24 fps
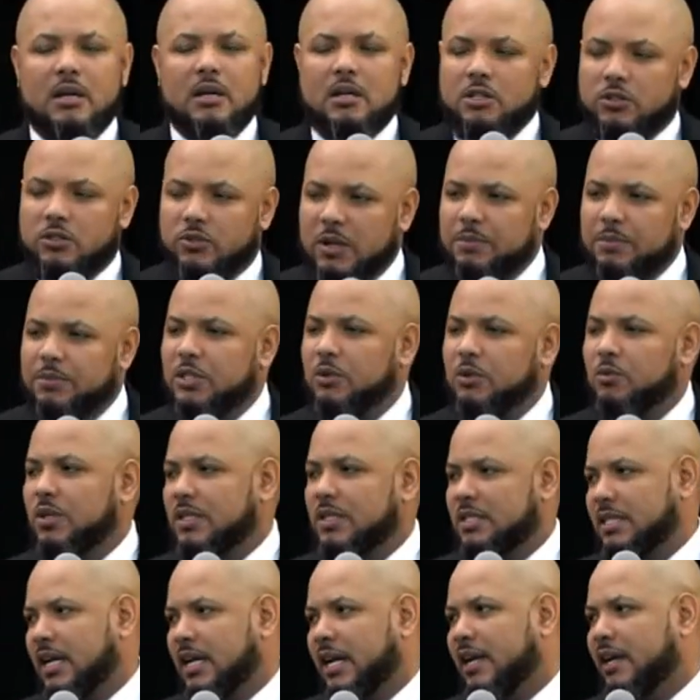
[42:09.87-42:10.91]
Scripture would
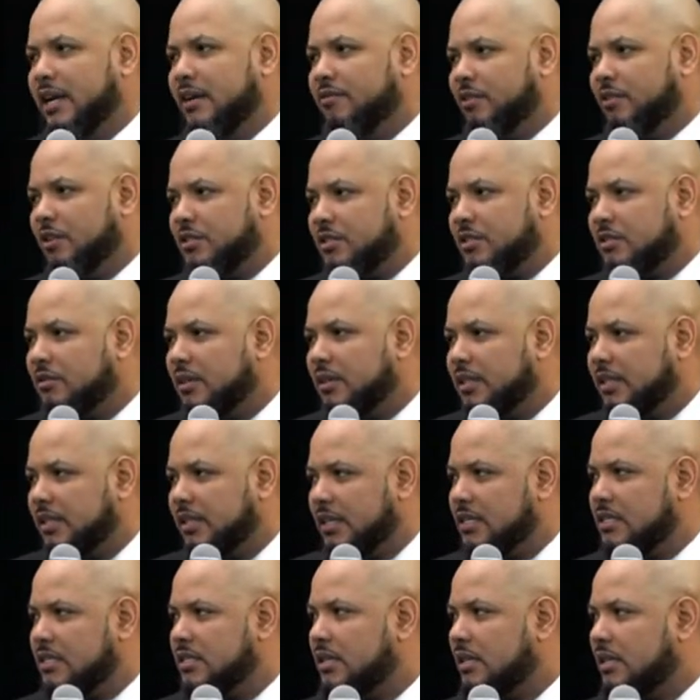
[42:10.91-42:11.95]
say in First
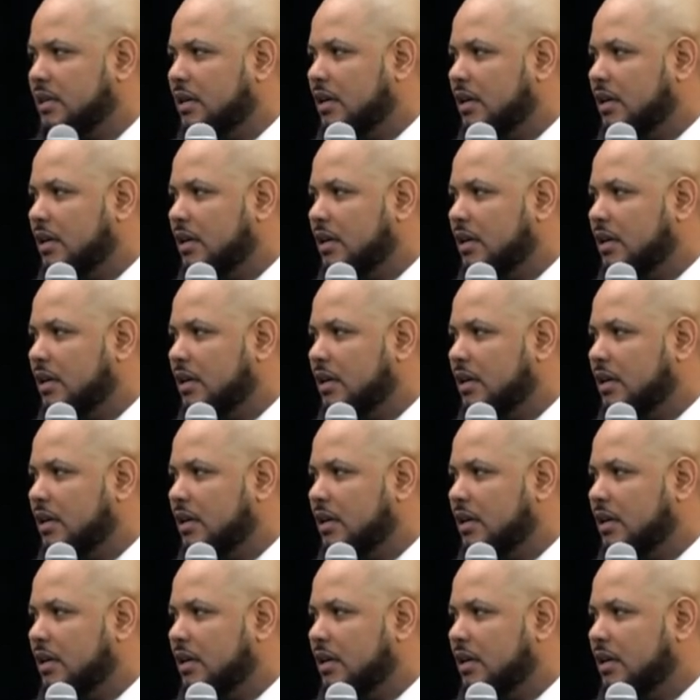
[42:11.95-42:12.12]
Corinthians,